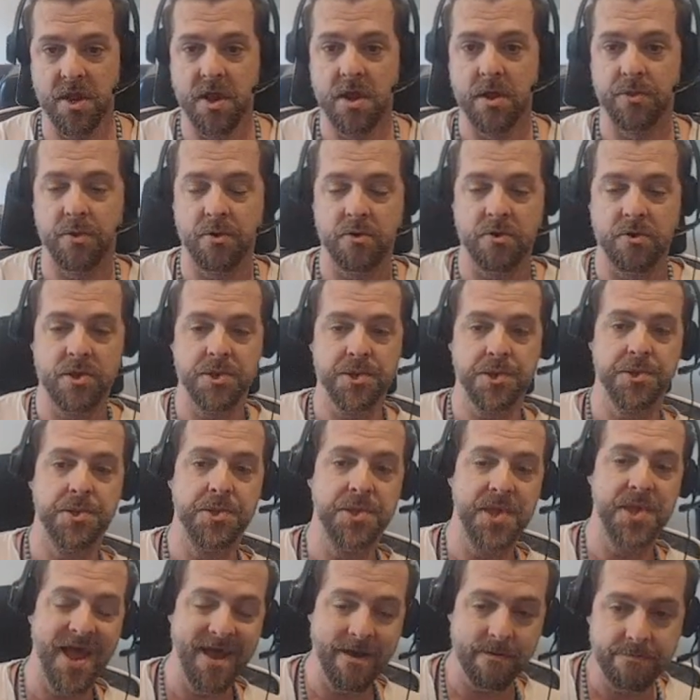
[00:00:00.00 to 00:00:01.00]
There is
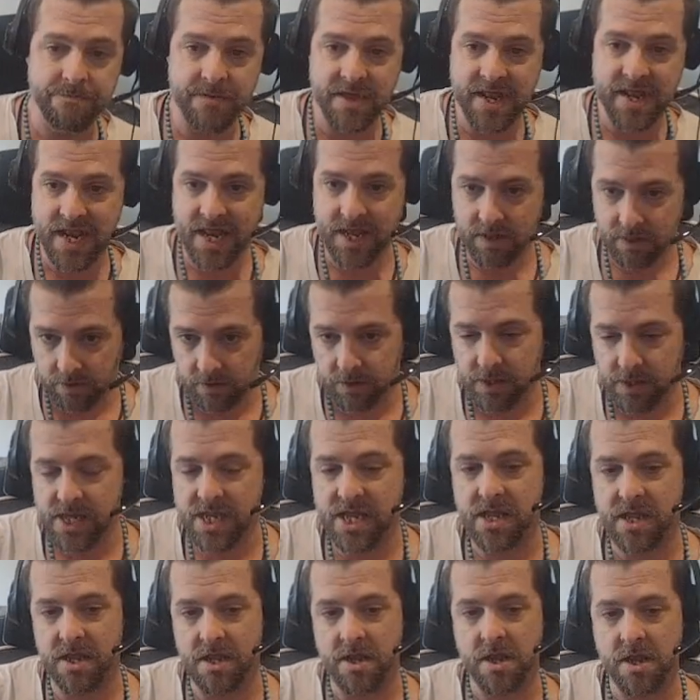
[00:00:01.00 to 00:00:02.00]

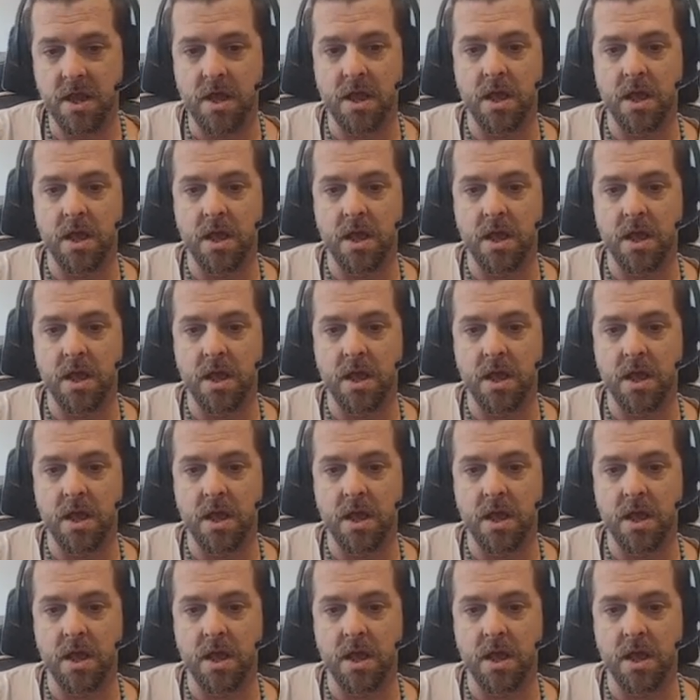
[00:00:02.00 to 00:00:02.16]
definitely